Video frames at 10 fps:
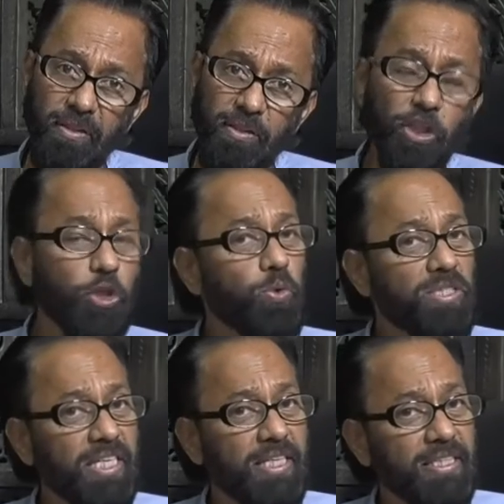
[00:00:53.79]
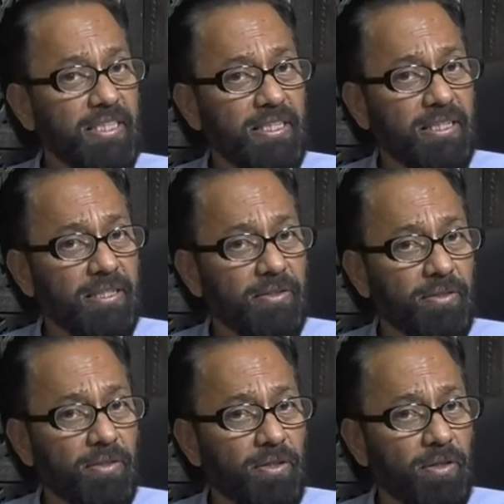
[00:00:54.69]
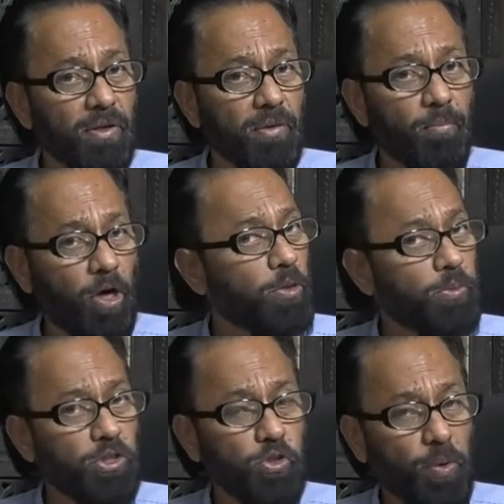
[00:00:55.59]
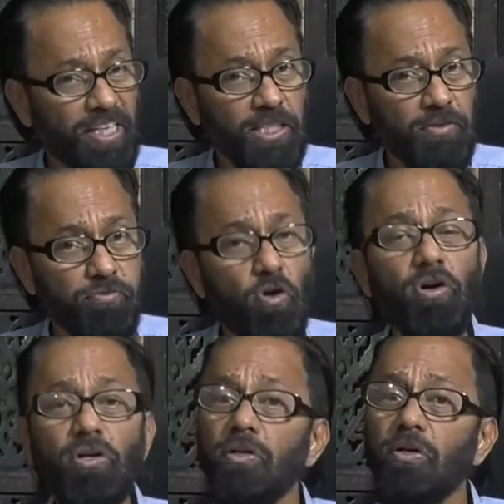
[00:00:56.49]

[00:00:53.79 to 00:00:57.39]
The U-turn Bollywood is waiting for.